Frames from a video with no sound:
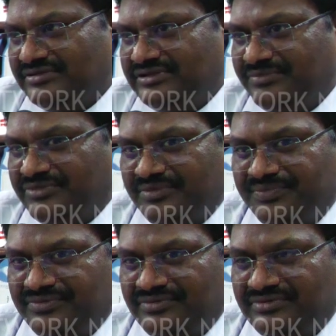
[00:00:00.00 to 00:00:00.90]

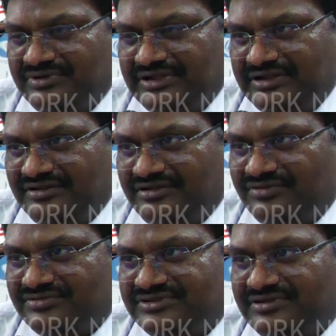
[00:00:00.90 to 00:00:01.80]
Dimapur in and
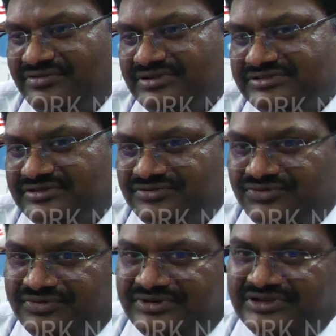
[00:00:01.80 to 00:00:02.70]
around surroundings around
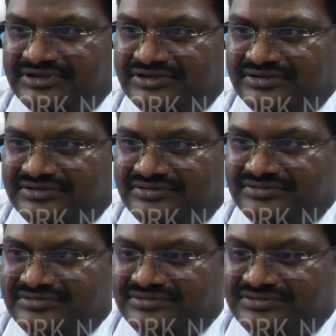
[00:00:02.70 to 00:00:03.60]

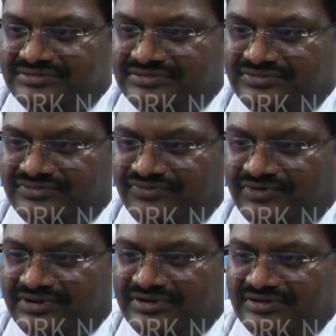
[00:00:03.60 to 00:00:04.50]

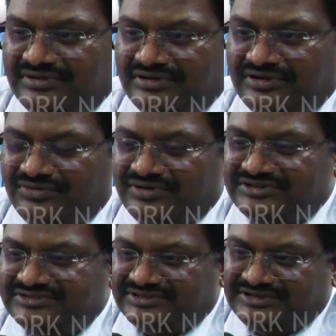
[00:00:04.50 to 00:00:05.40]
21
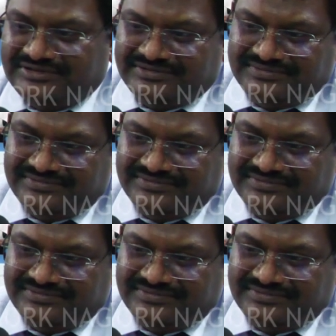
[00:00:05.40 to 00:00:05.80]
outlets are there.